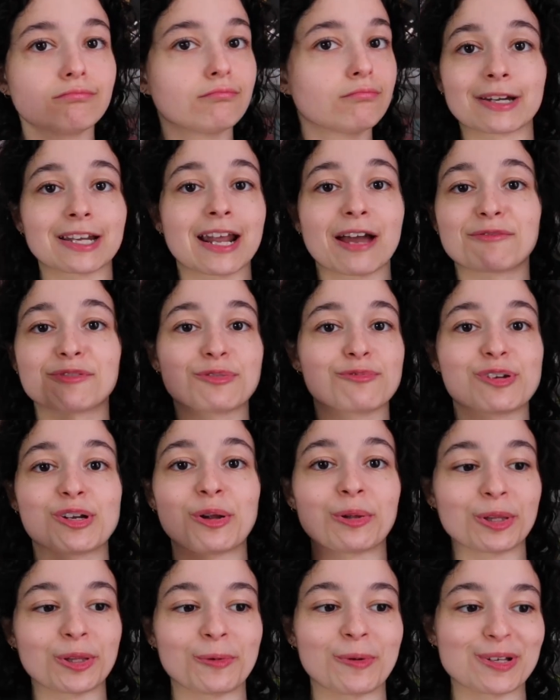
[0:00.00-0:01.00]
I'm gonna have to read
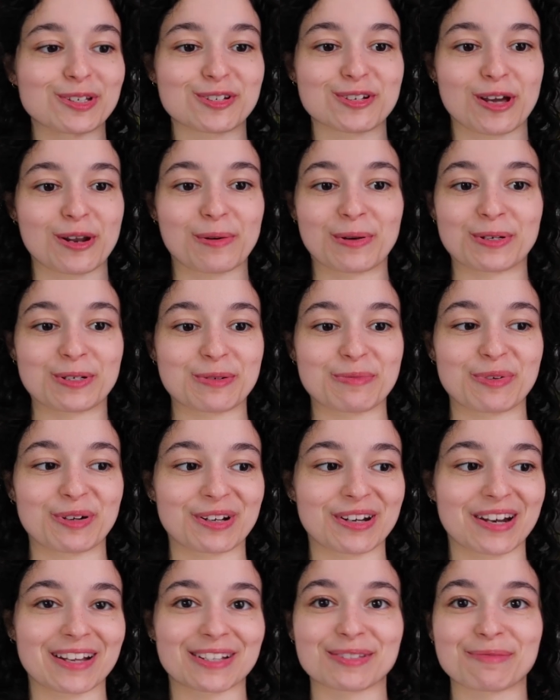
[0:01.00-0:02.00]
only one Shadowhunter
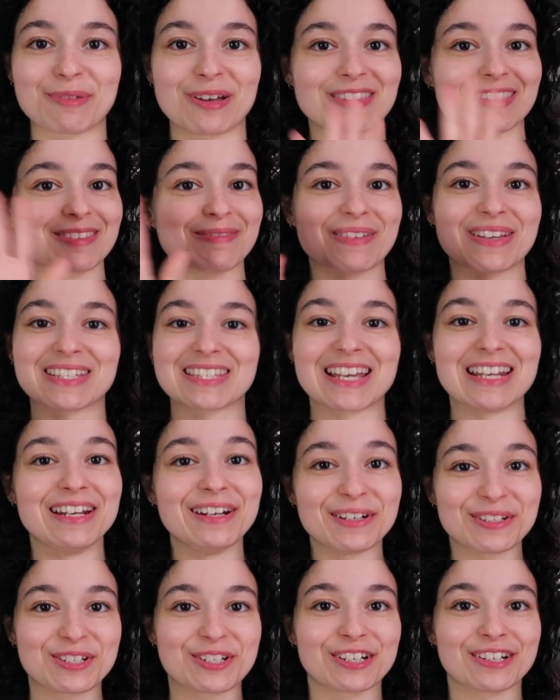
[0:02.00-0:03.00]
book next month because I need
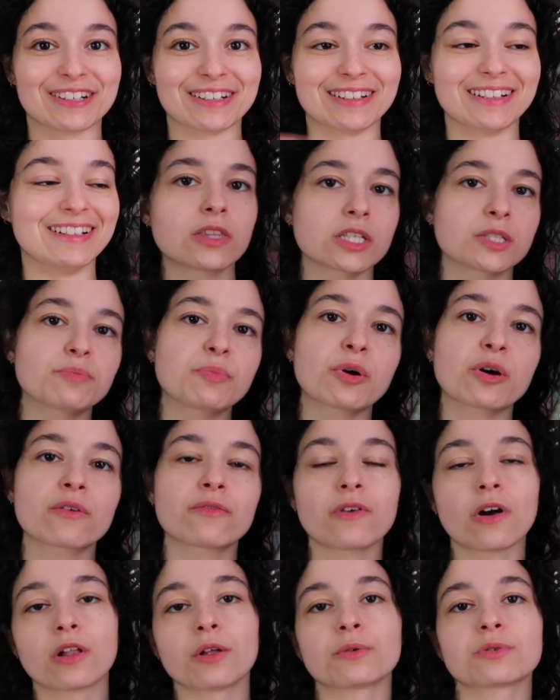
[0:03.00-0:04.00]
to chill. This book
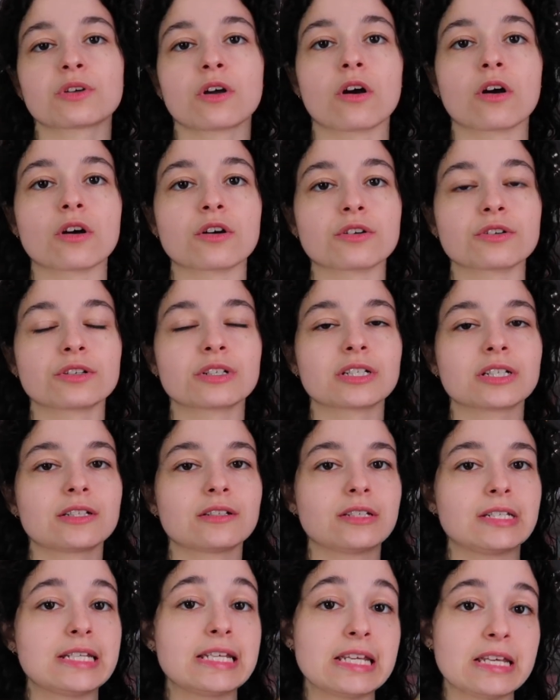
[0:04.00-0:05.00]
follows our
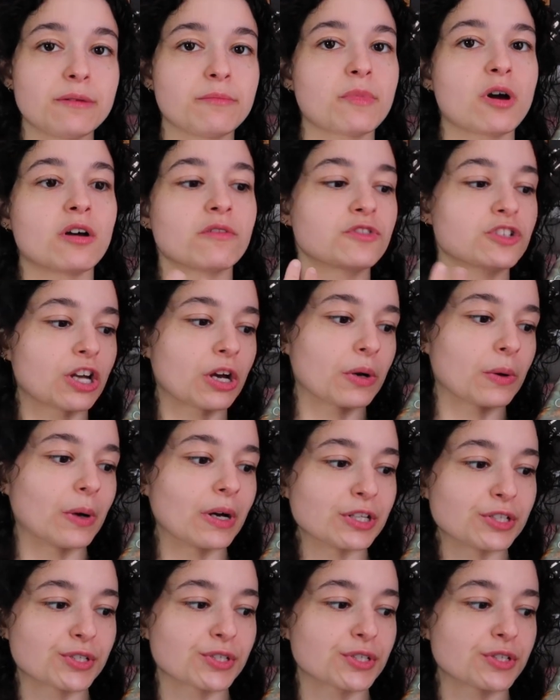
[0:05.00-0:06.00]
team of
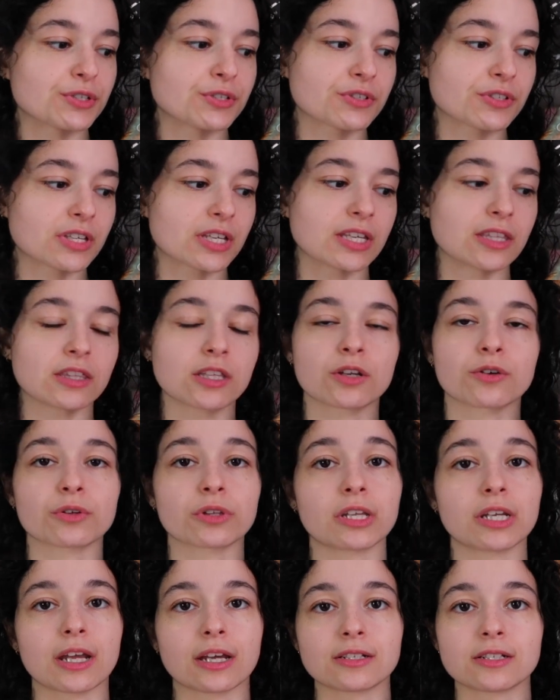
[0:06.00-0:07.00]
Shadowhunters in the
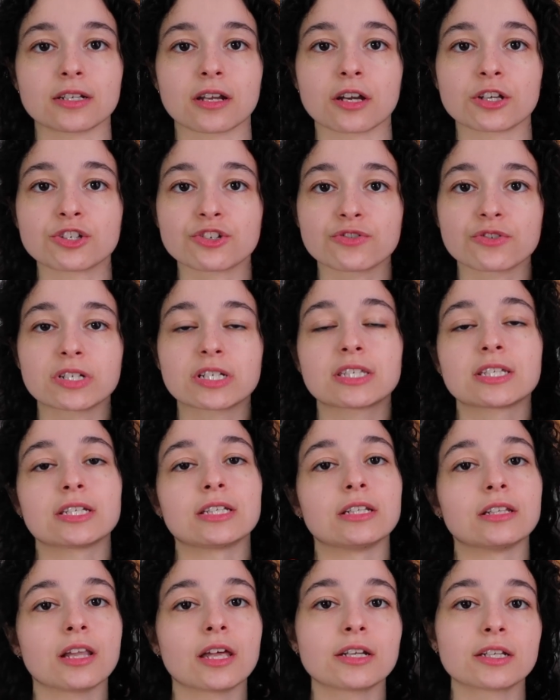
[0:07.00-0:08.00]
early 1900s
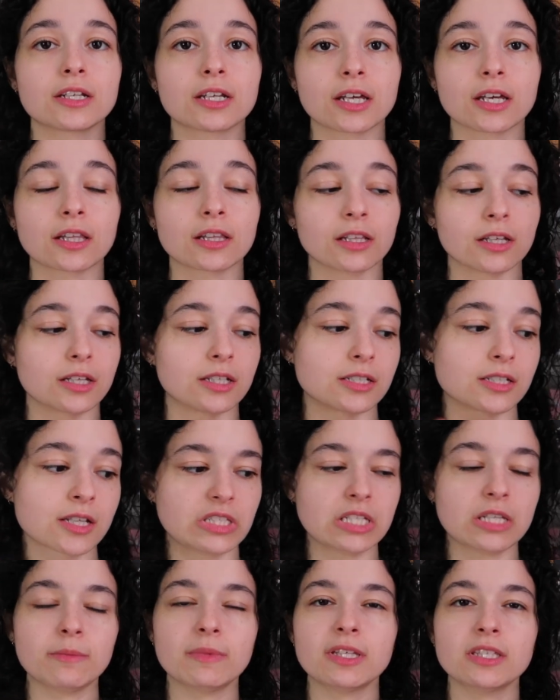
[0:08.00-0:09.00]
in London, England.
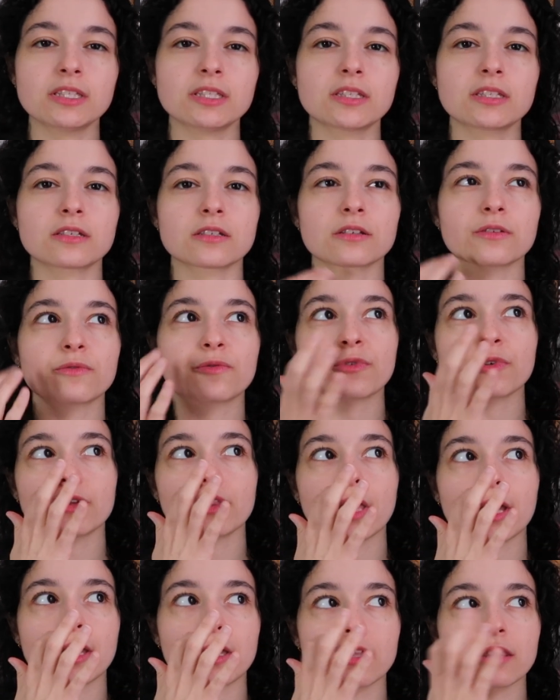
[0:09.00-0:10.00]
Demons, for
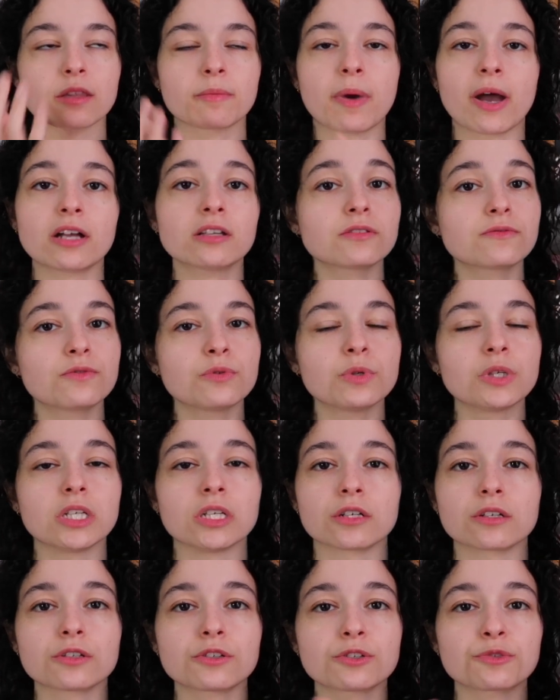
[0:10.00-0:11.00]
like the past few
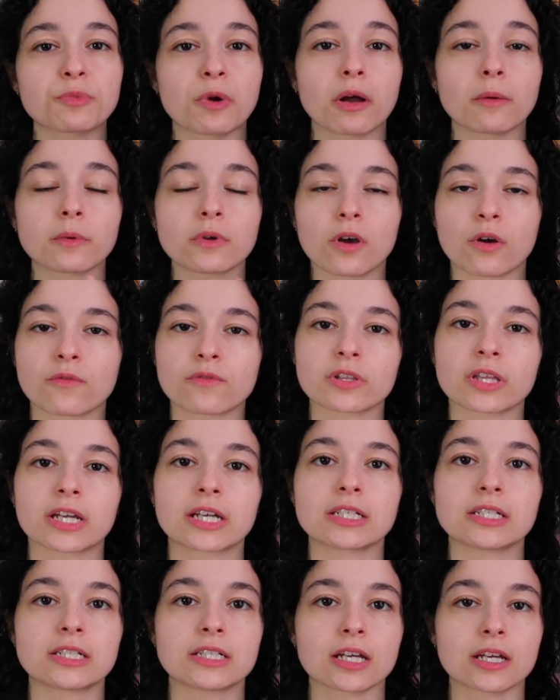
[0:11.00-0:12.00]
years, probably over like
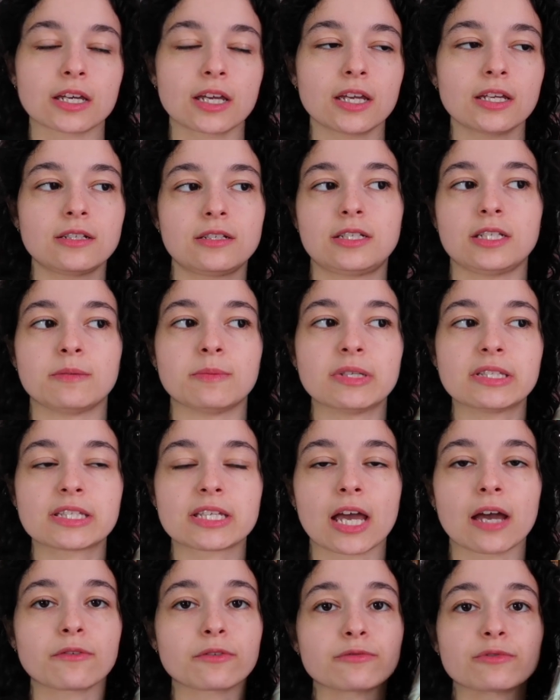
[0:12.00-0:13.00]
a decade, demons
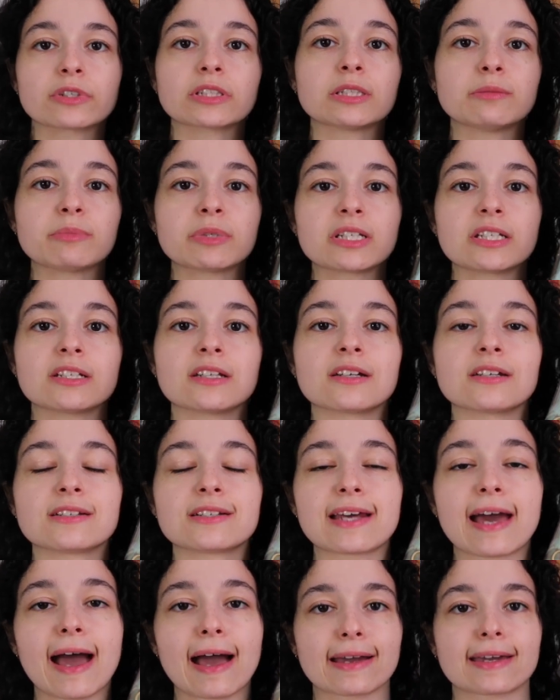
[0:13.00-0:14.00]
haven't really been
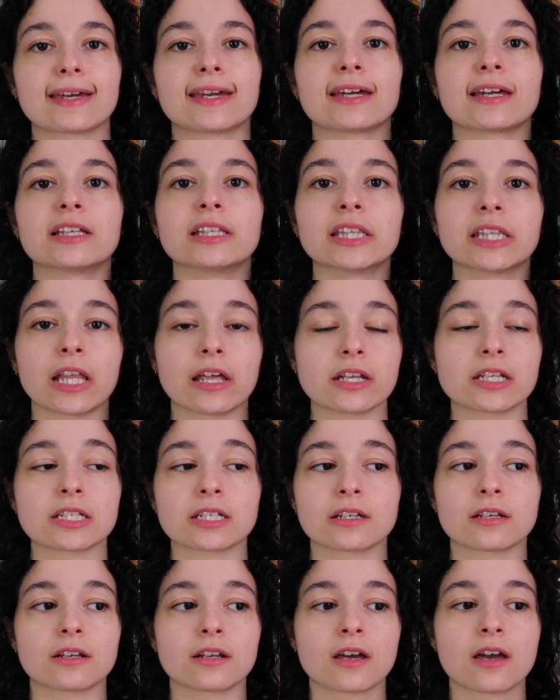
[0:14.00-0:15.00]
attacking
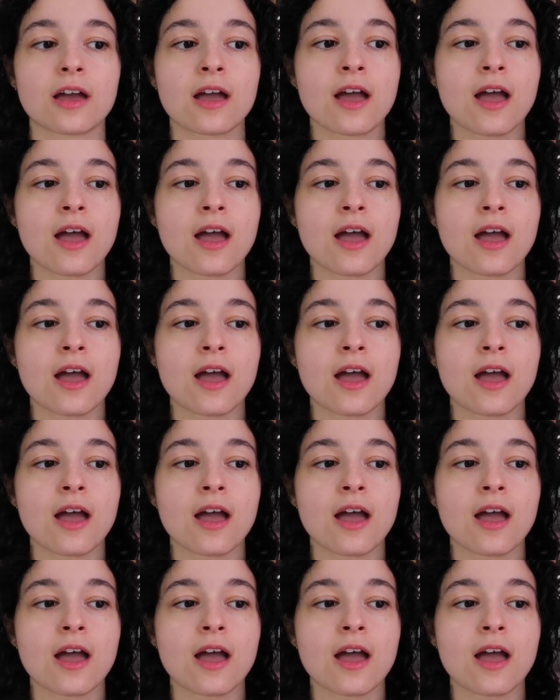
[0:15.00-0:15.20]
London